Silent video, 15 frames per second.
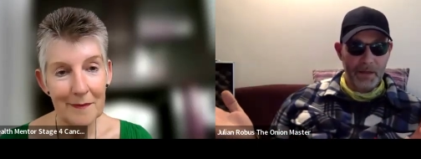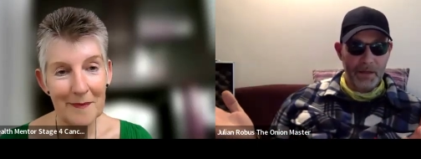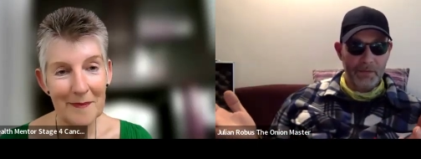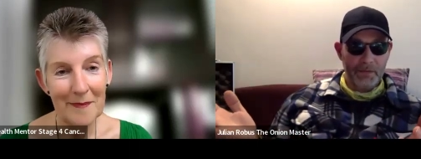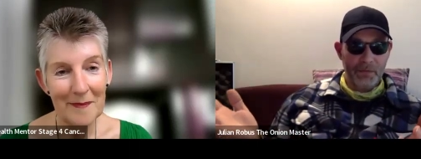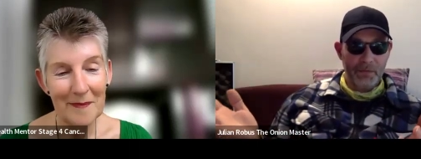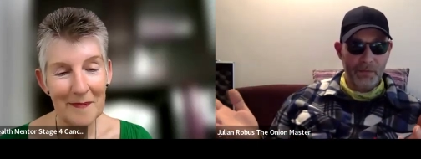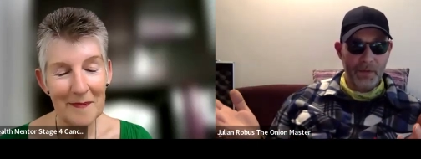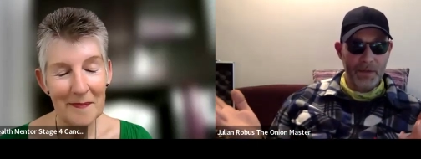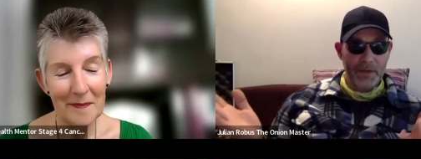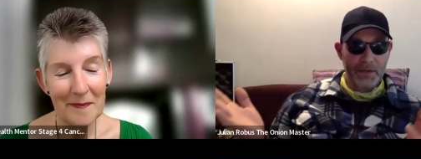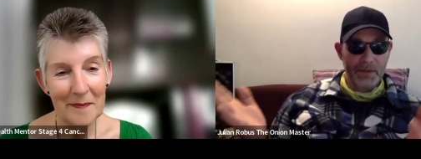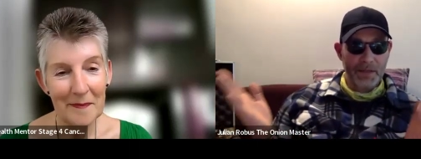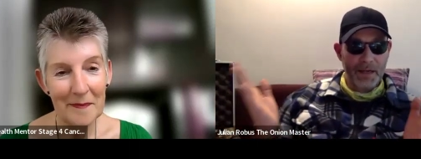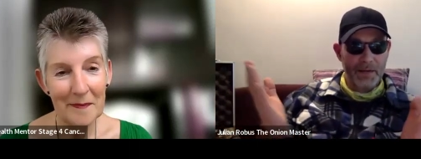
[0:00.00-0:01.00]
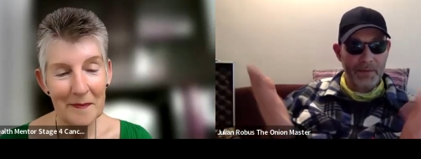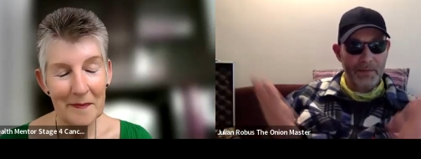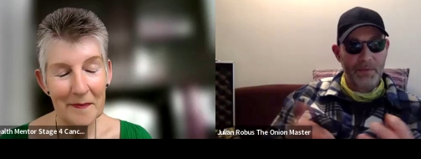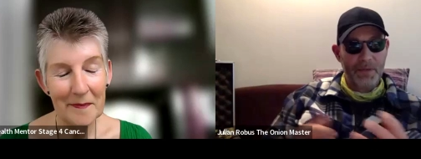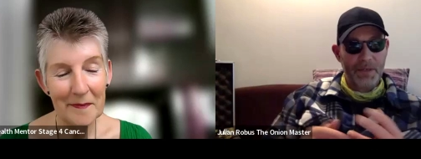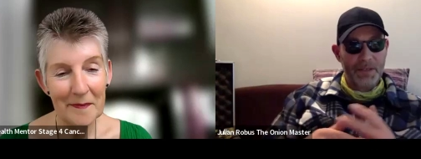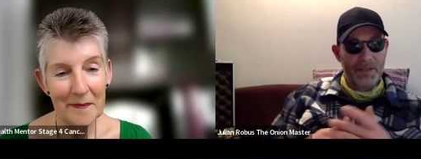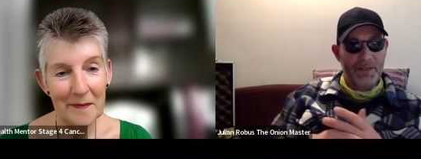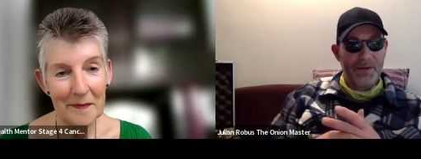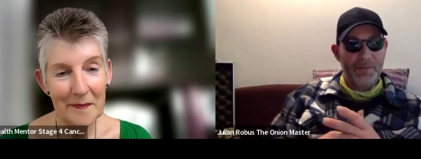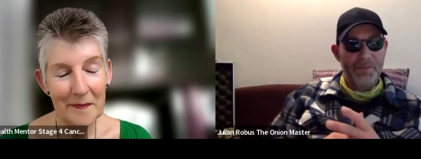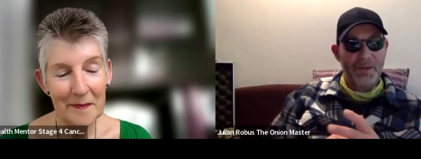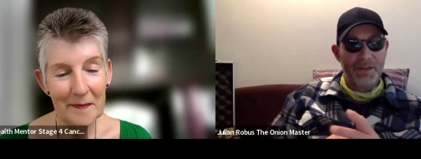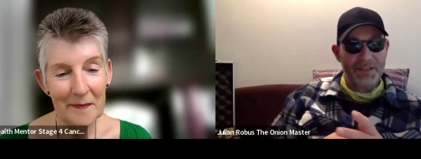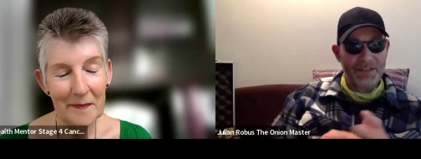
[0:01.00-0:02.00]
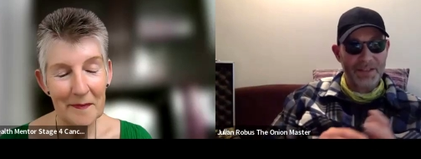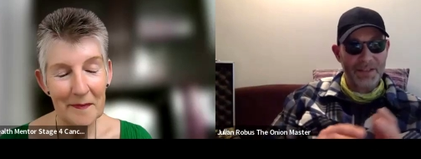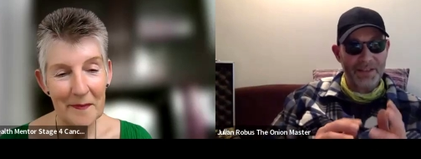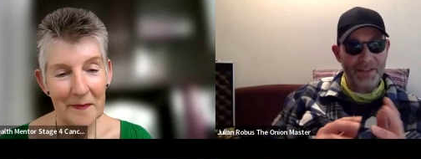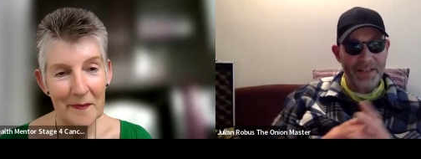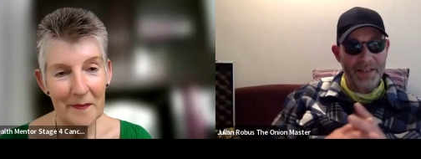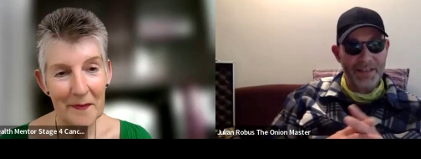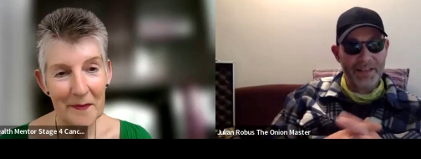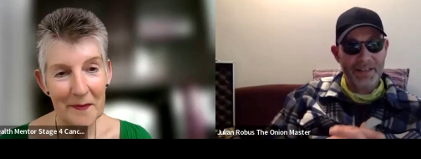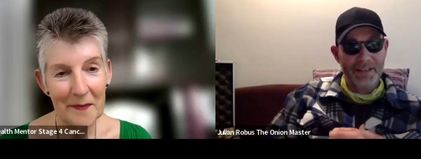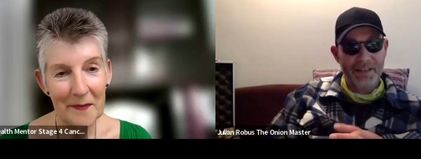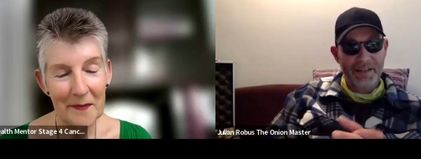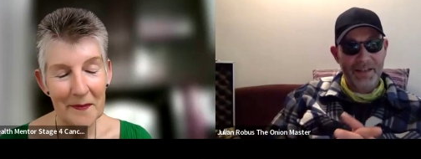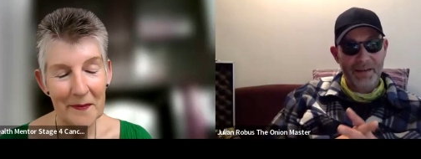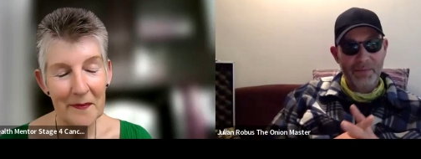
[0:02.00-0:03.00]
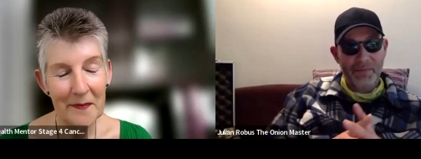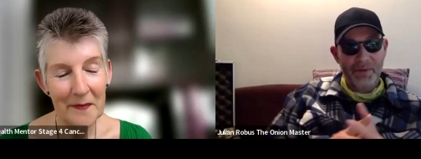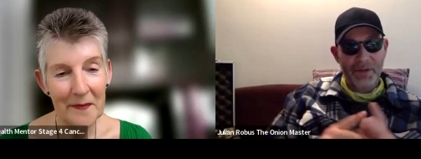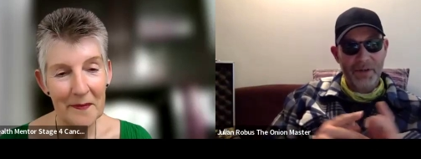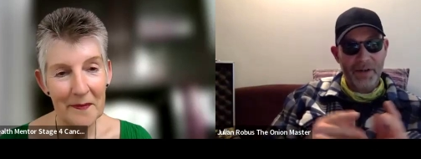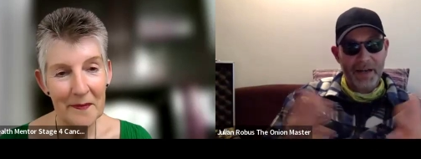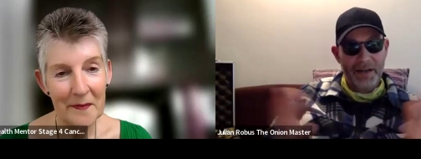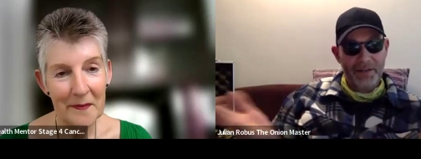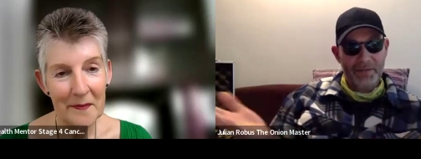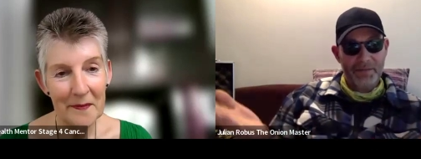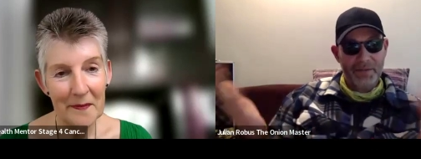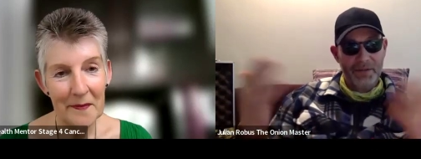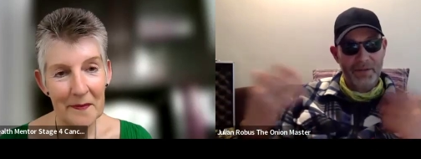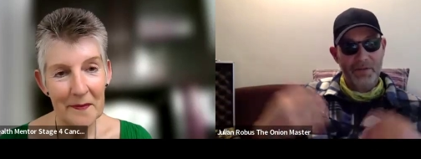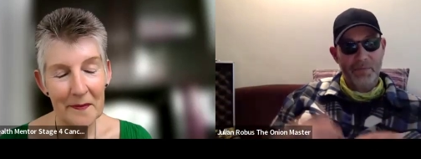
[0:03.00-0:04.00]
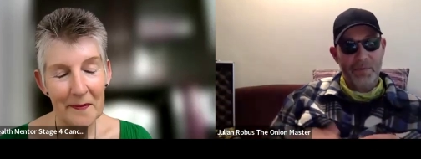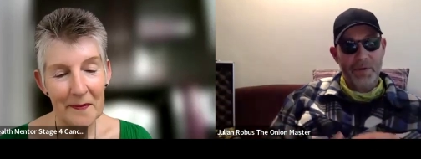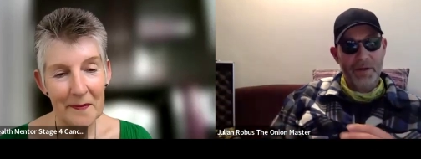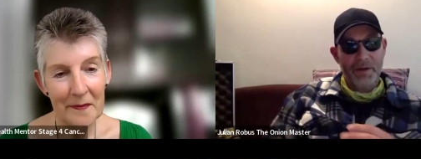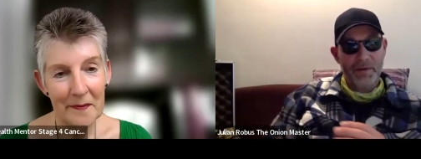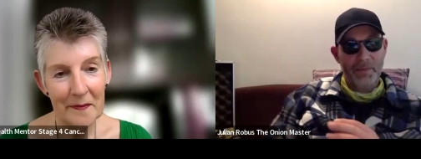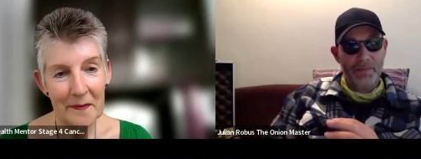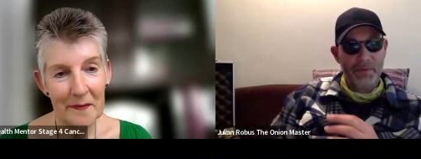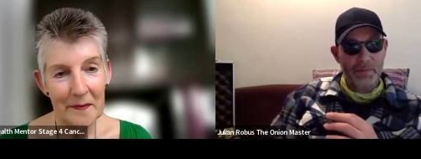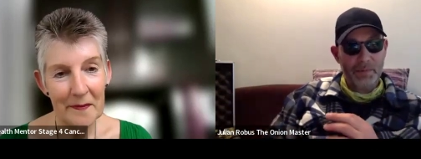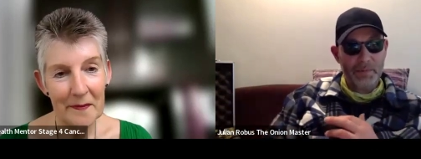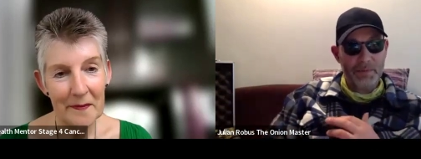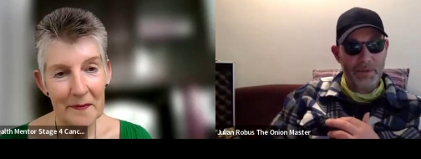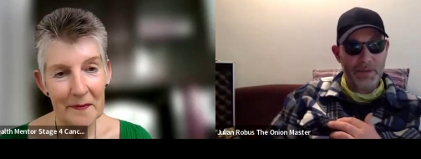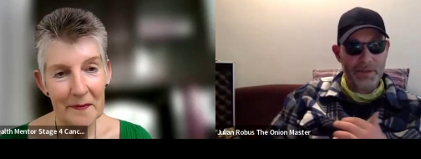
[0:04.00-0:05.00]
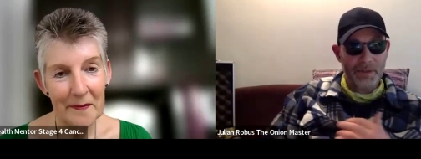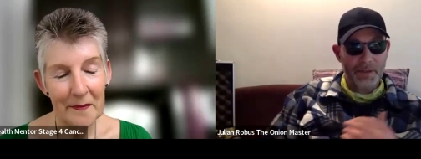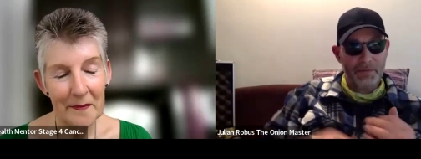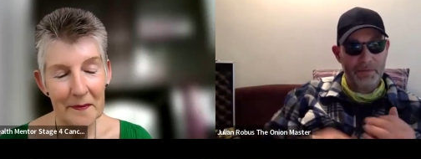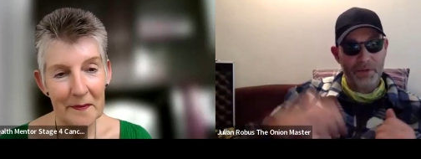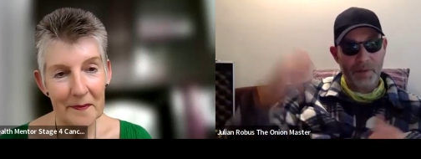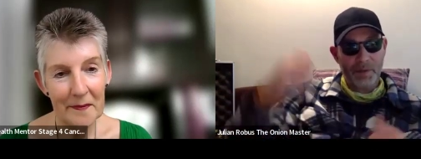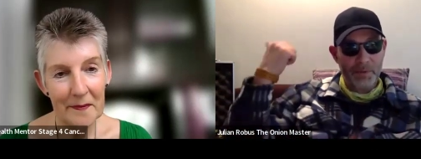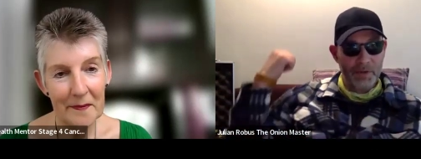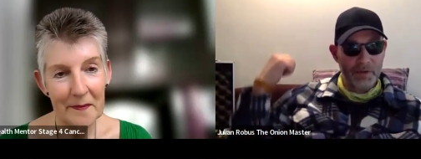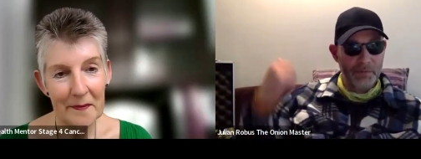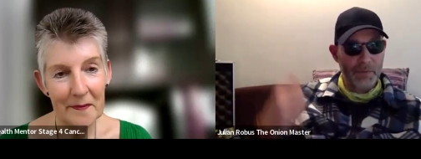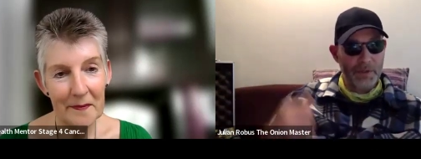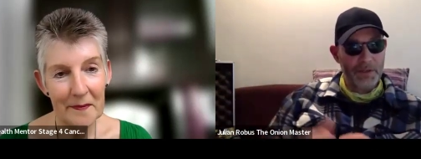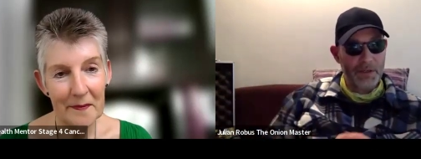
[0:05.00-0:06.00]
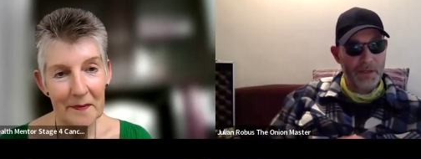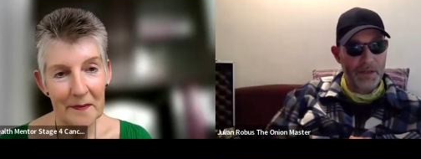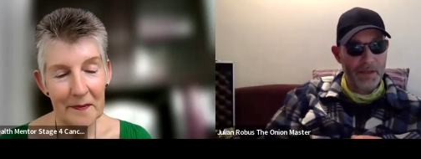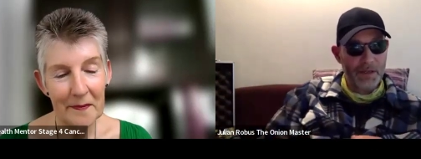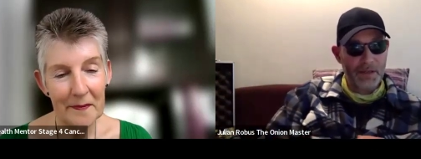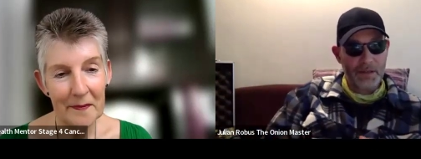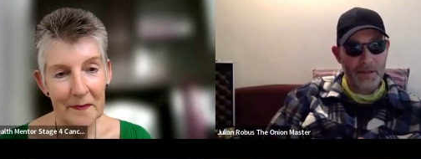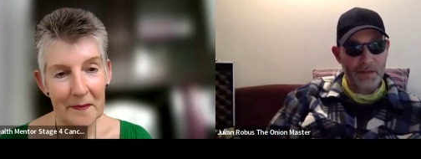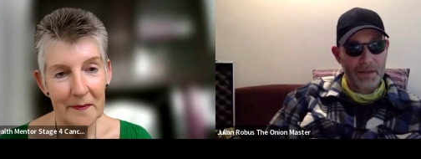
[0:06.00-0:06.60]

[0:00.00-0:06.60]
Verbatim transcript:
Speaker 1: And for once that was on my side when I had to resolve my own problems instead of jumping off beachy head.